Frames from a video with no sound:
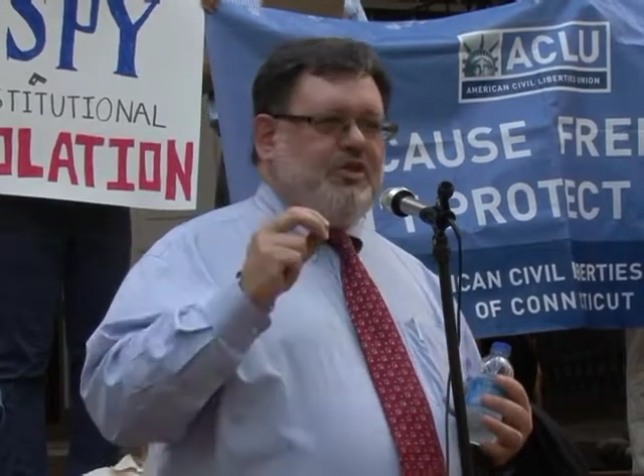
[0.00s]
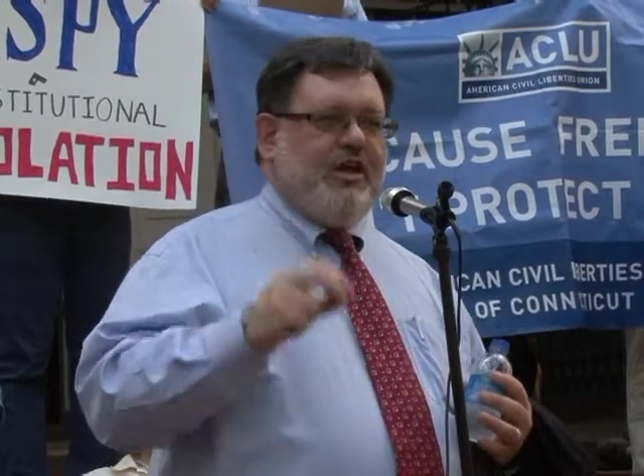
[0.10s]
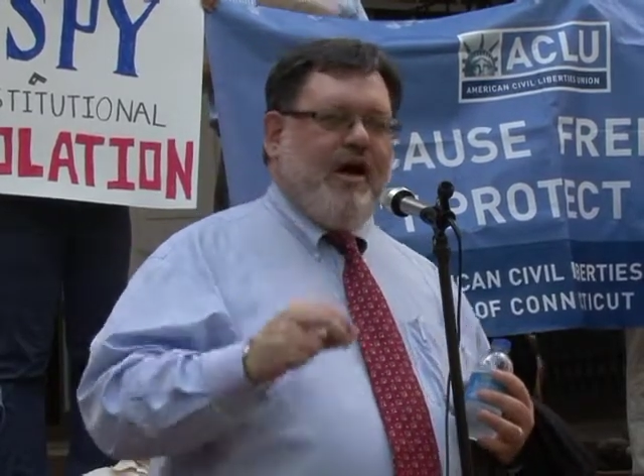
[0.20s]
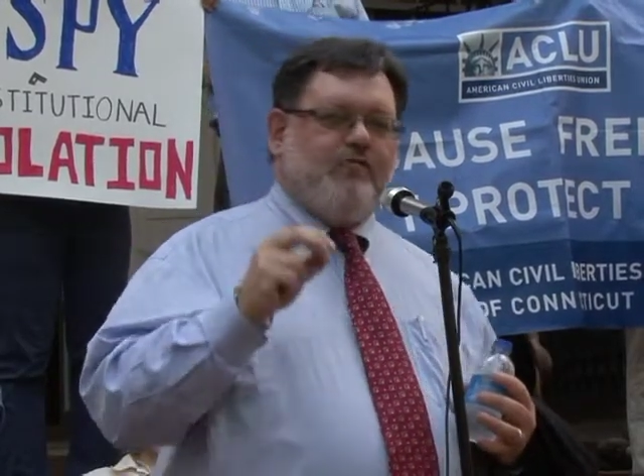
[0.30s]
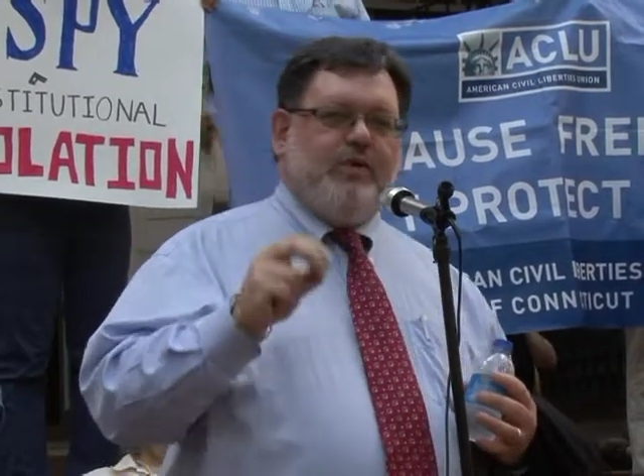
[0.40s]
that
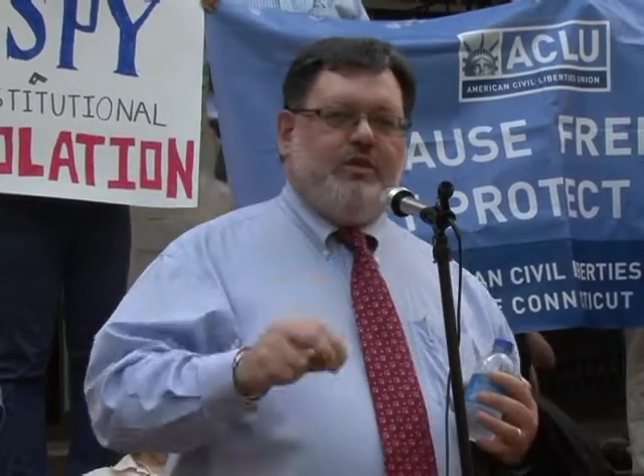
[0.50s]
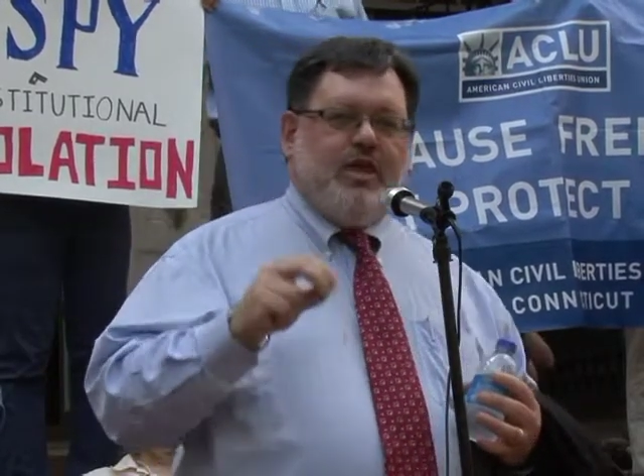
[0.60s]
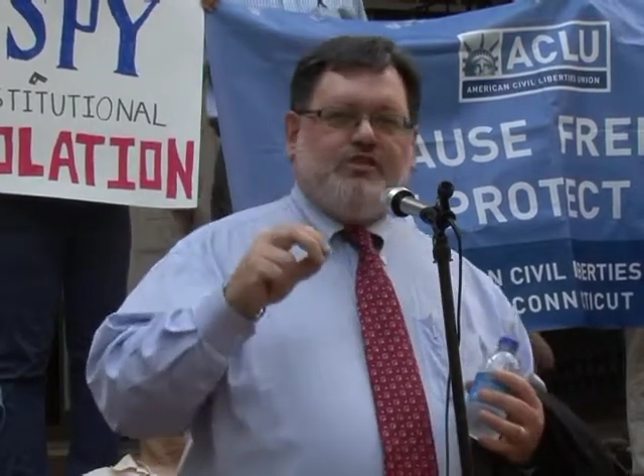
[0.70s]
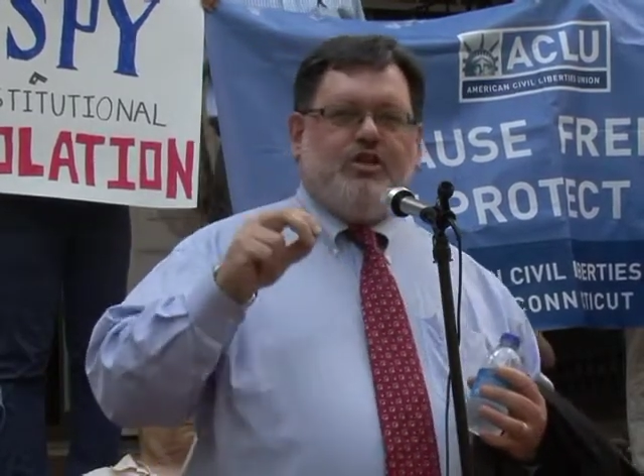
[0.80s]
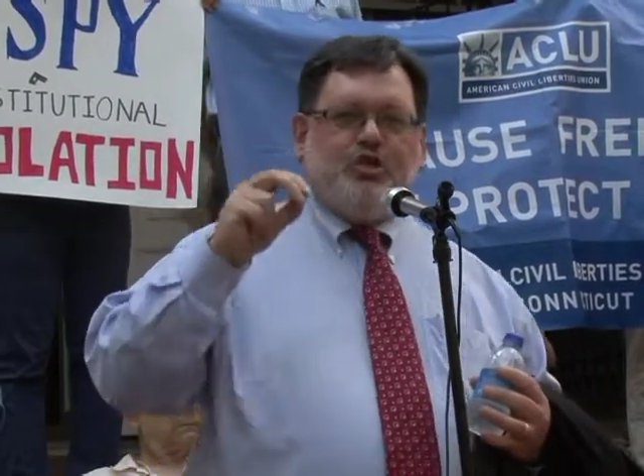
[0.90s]
the government
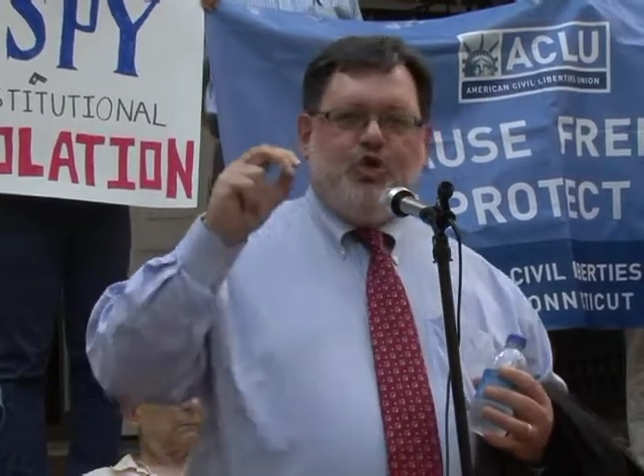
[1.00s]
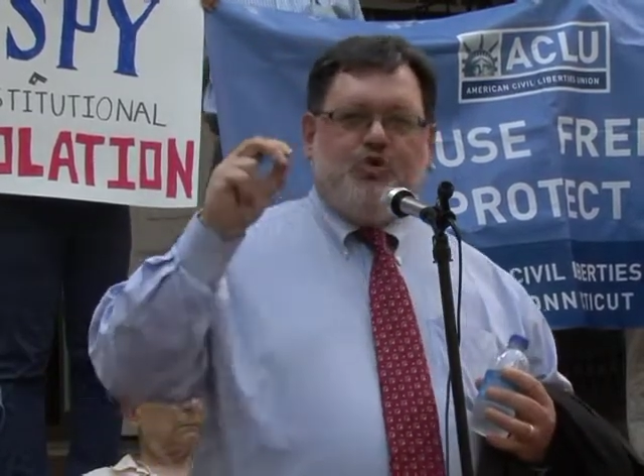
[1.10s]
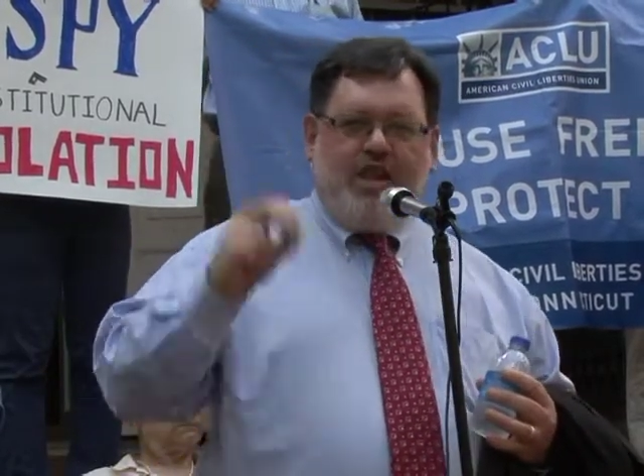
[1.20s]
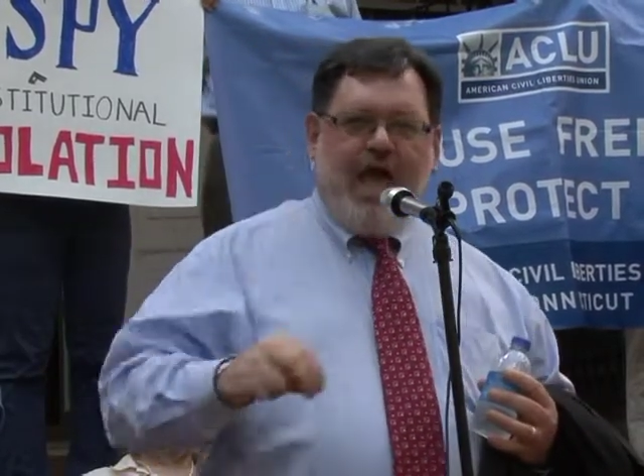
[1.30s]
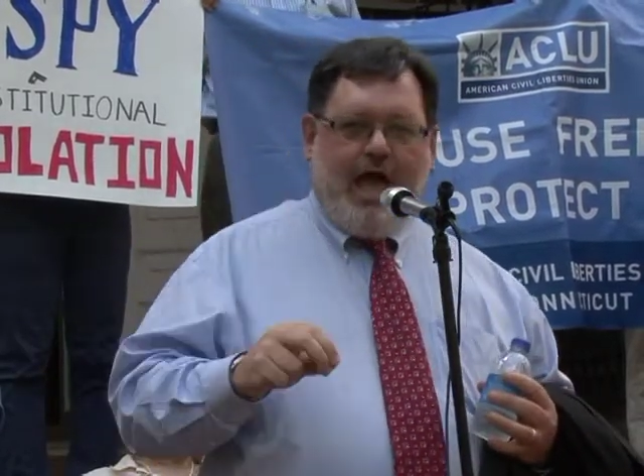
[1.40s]
doesn't
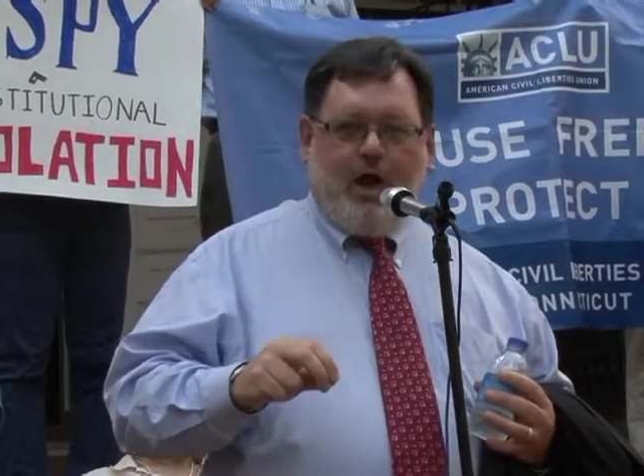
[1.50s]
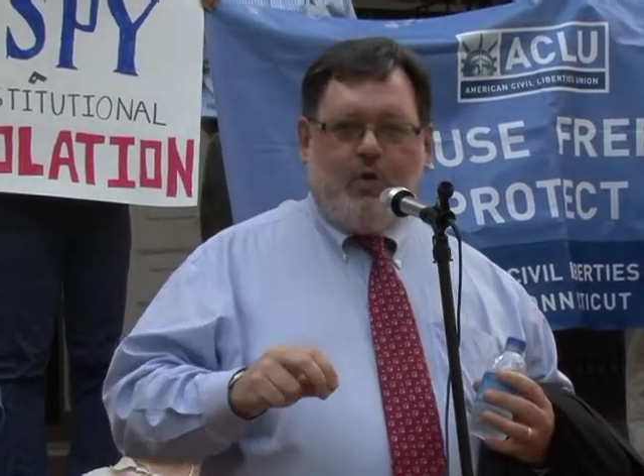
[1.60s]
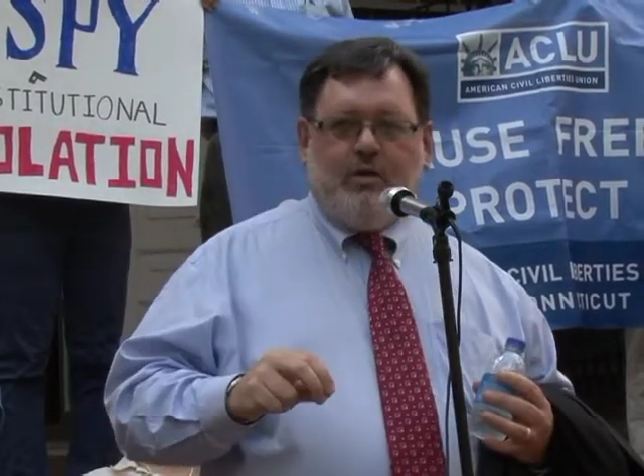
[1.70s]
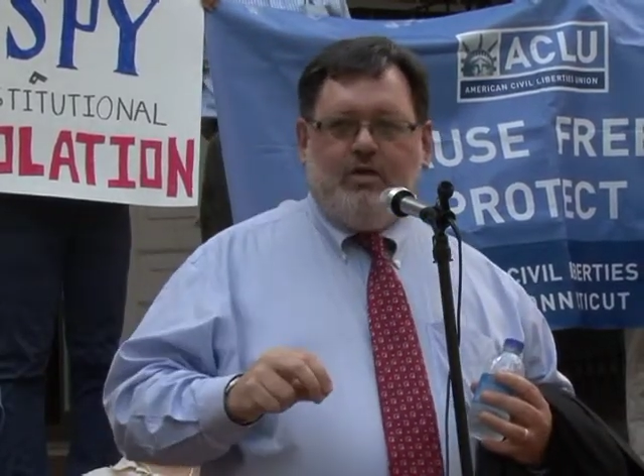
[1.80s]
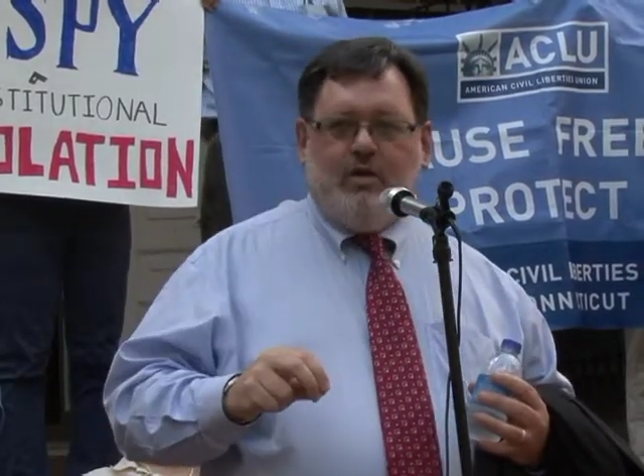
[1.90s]
do
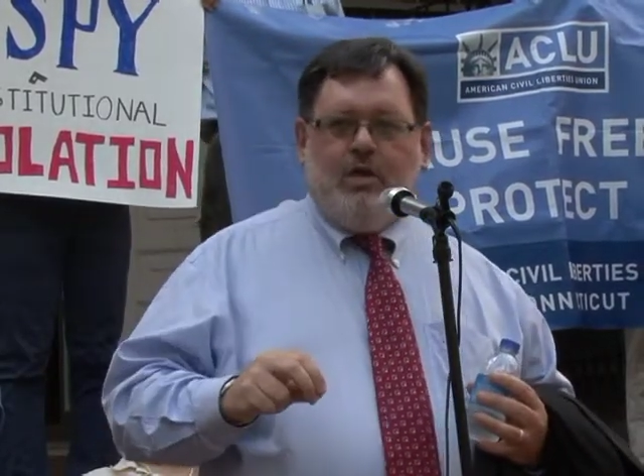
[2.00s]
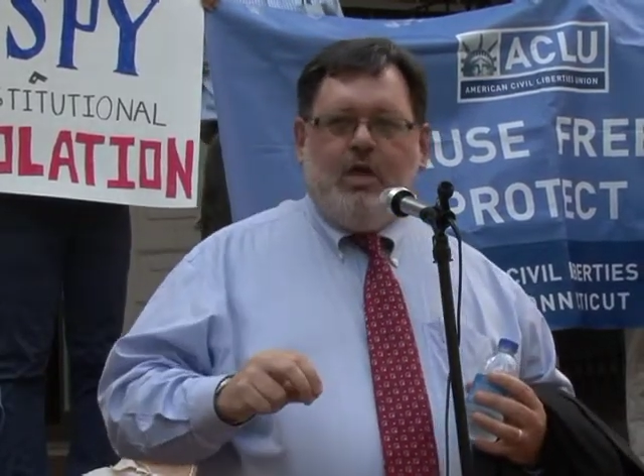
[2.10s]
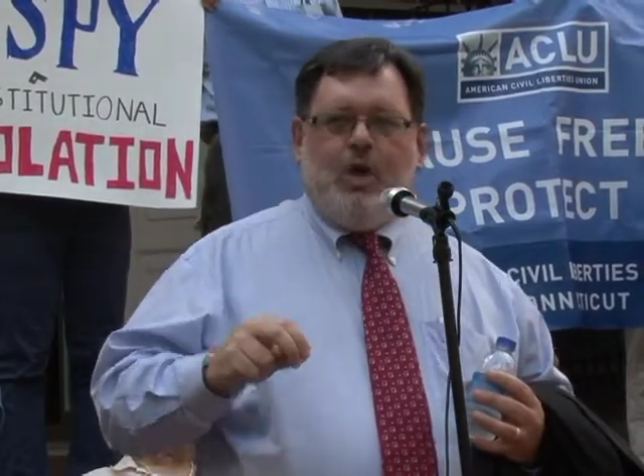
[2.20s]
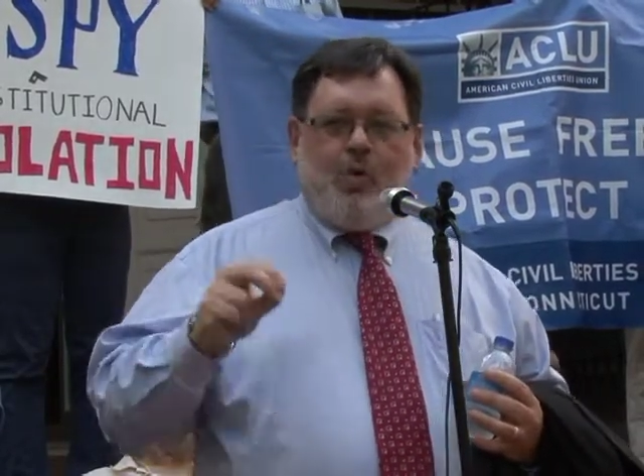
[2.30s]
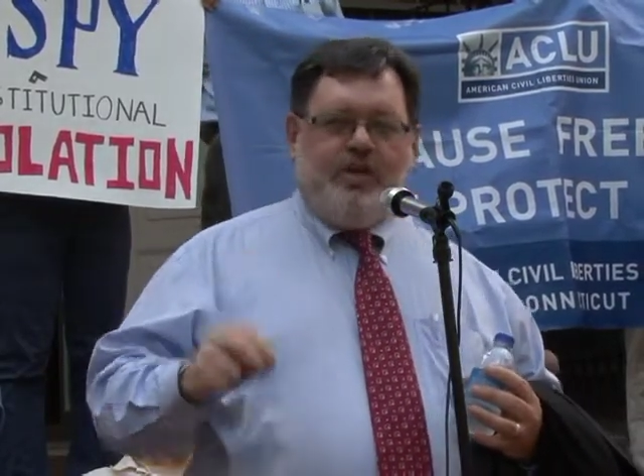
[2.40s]
now
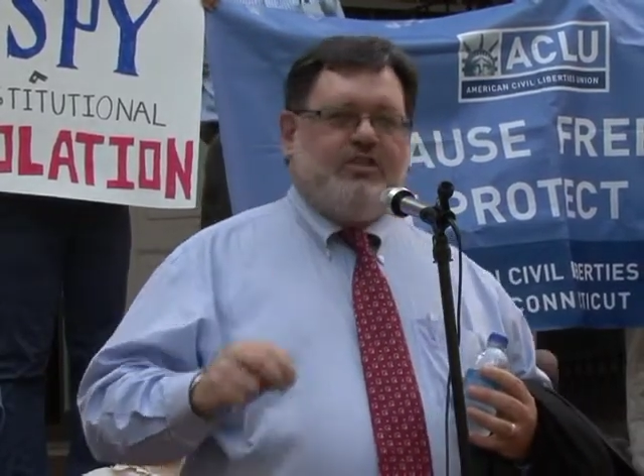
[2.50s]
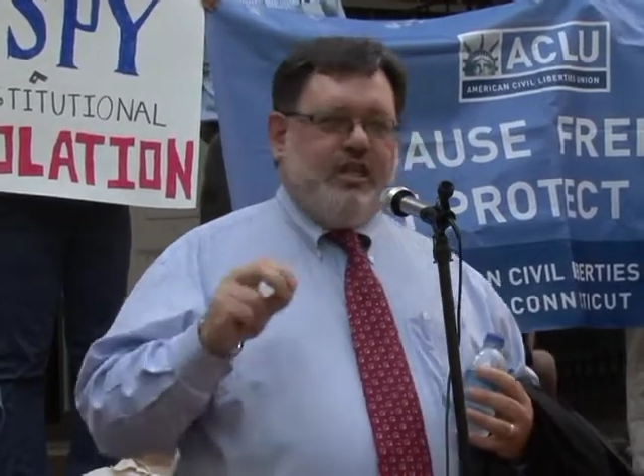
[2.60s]
what